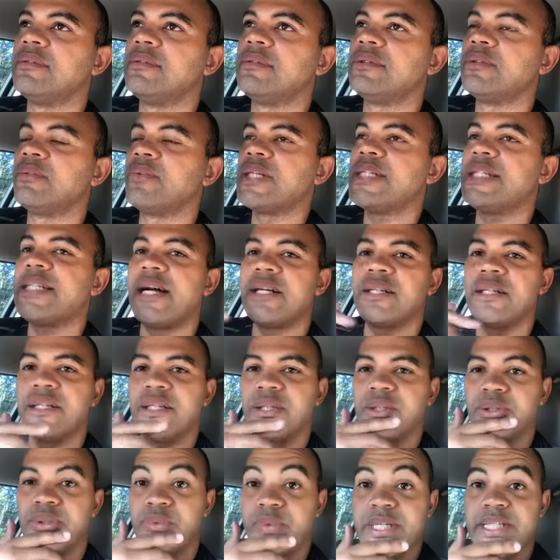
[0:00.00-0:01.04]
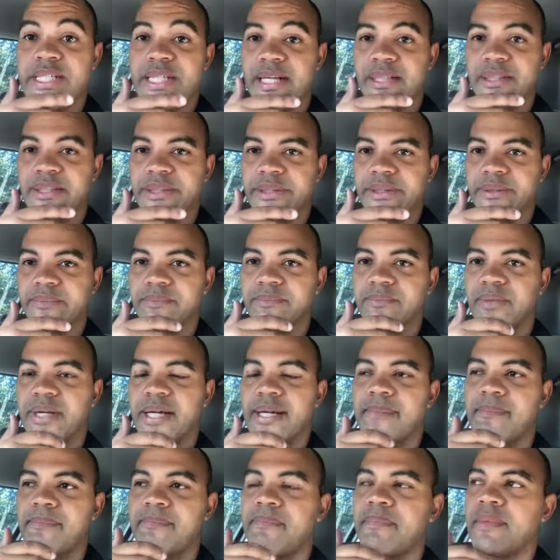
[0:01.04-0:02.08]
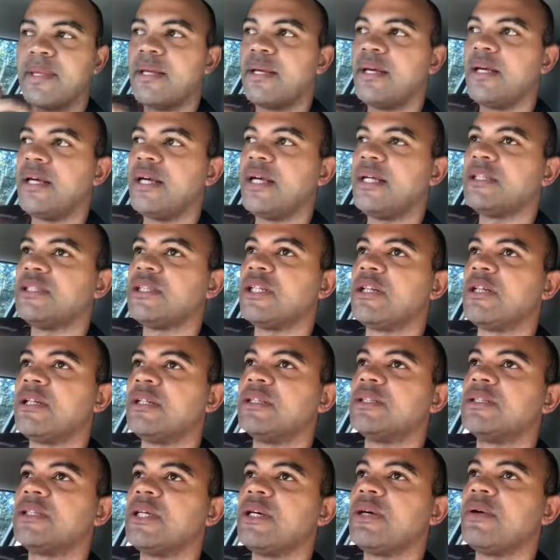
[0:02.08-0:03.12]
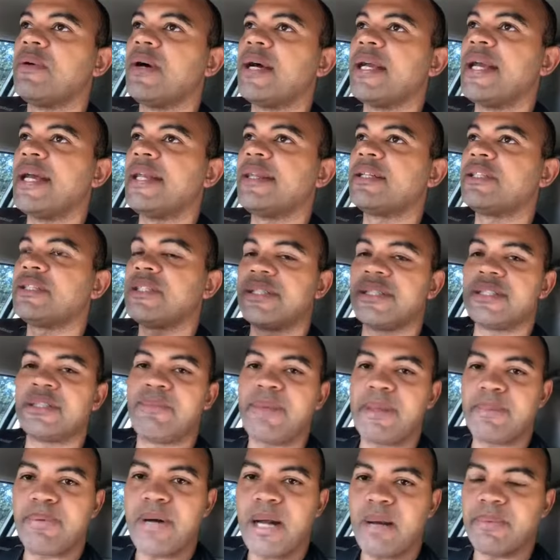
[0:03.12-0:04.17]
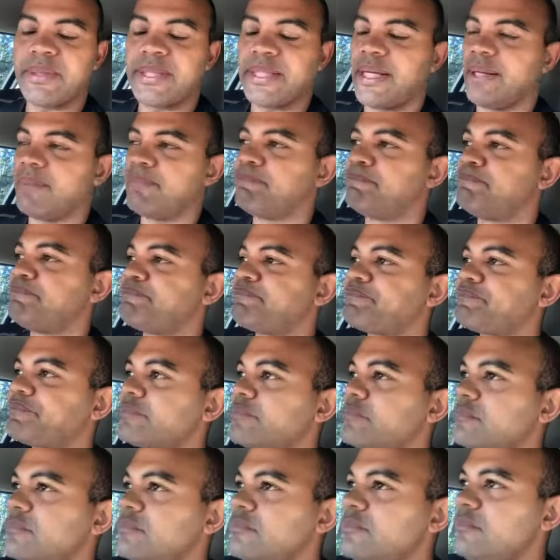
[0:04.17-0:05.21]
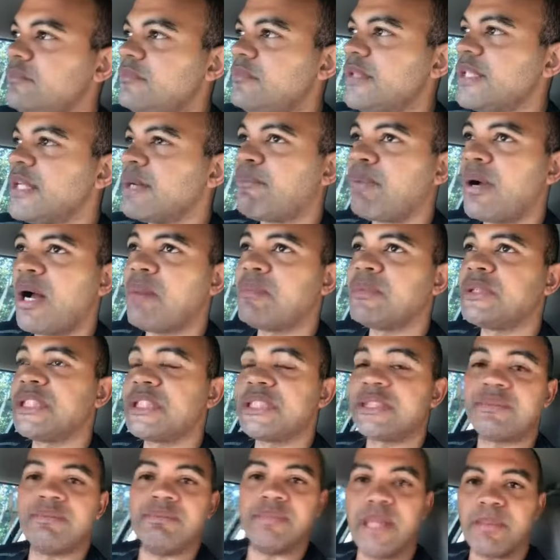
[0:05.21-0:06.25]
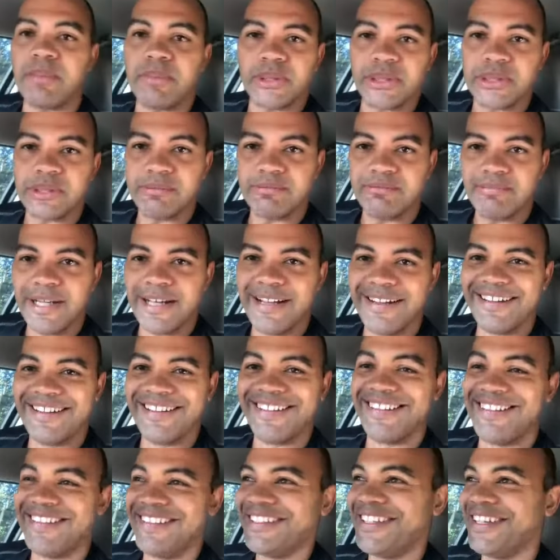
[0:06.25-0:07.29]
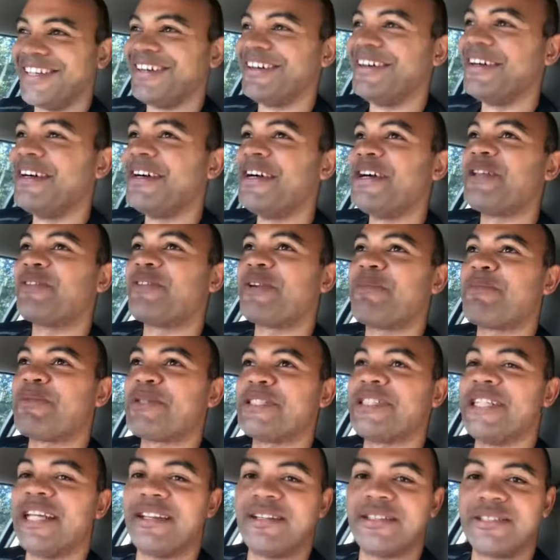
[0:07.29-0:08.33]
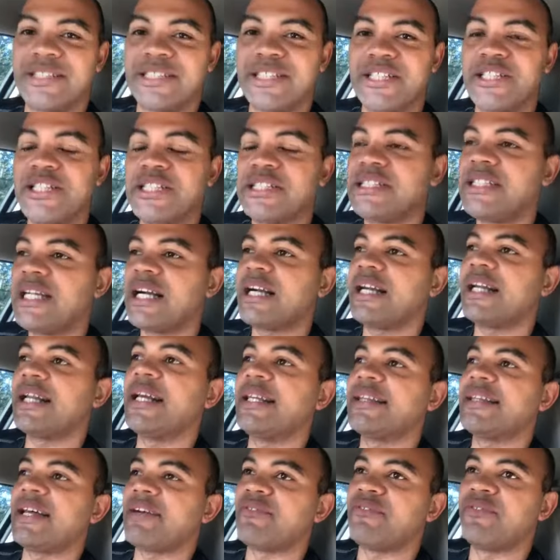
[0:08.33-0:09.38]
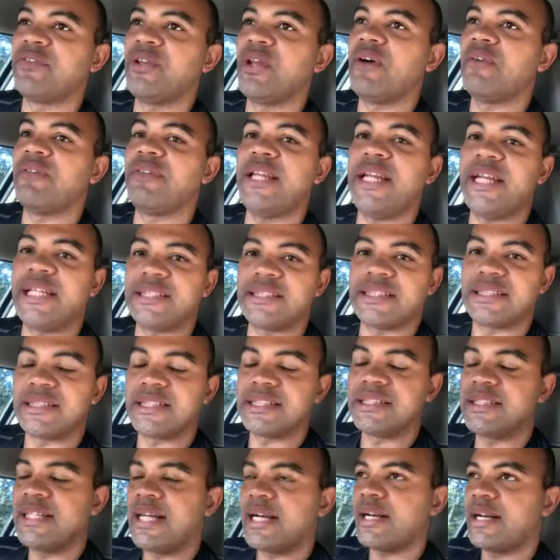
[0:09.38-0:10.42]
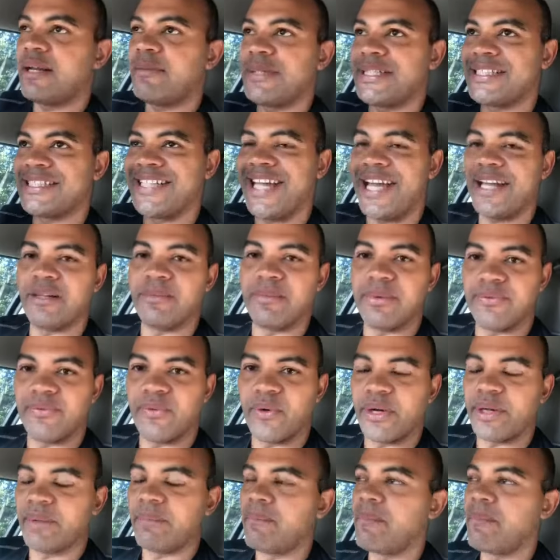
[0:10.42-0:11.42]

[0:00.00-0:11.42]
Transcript: reach out to you, right? So again, there's a big problem with that. And problem is just numbers, 3%. You're just not going to get that flow of leads. It's just not going to be scalable for you.